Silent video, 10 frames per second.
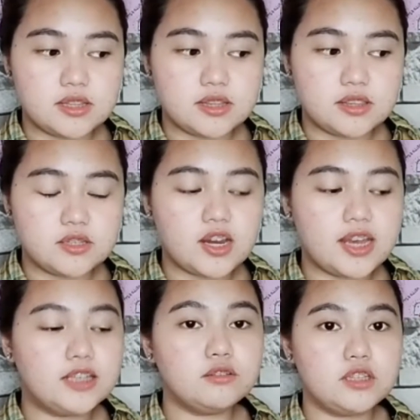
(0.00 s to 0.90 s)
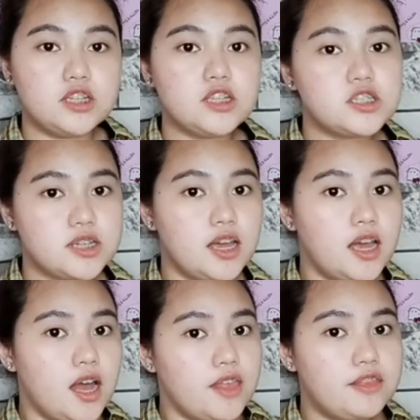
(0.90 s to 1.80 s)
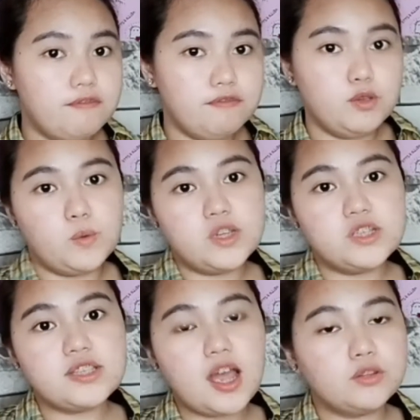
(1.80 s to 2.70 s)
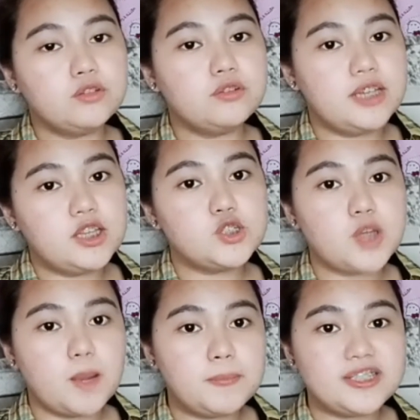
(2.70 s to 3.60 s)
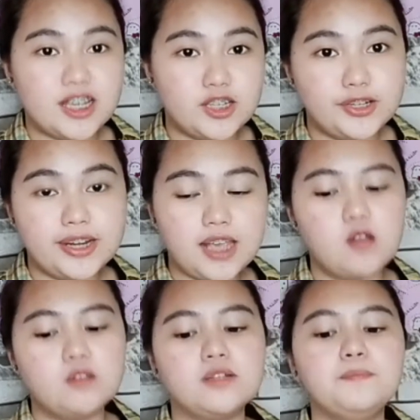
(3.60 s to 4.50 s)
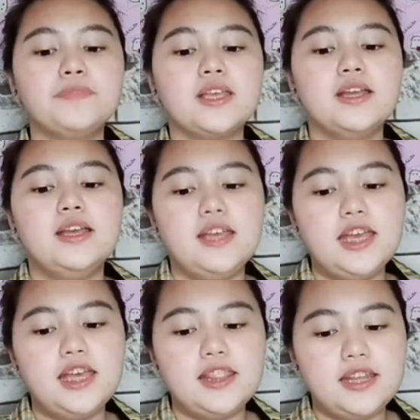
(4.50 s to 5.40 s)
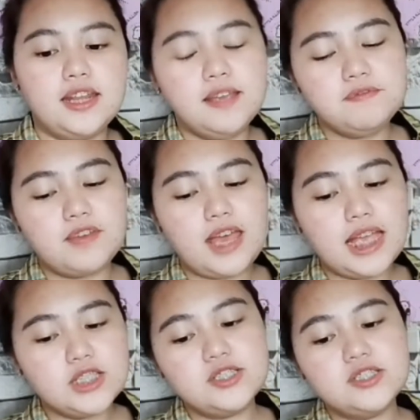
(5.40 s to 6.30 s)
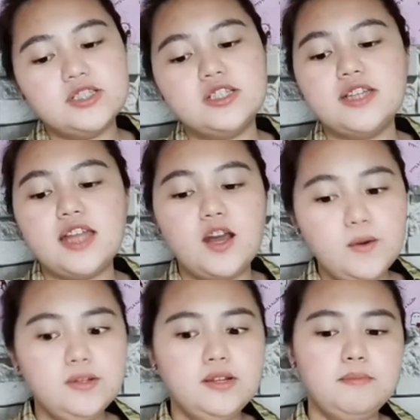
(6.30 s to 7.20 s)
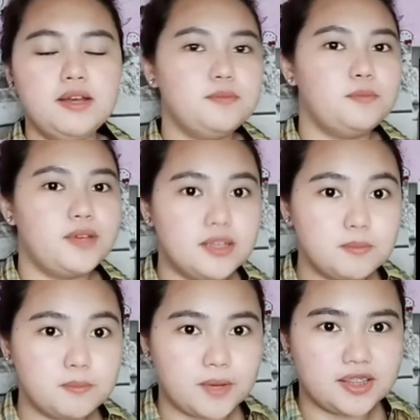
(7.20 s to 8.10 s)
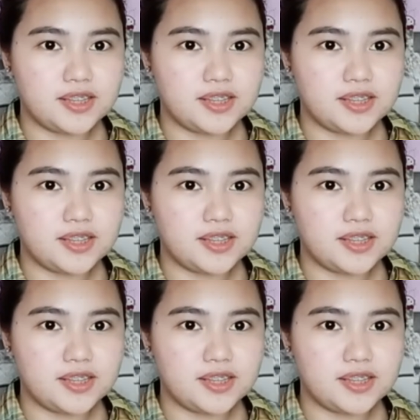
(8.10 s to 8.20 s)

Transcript: trying to teach the viewers how to create a Shopee seller account. And then, I answered her na, oh naman, pwedeng-pwede.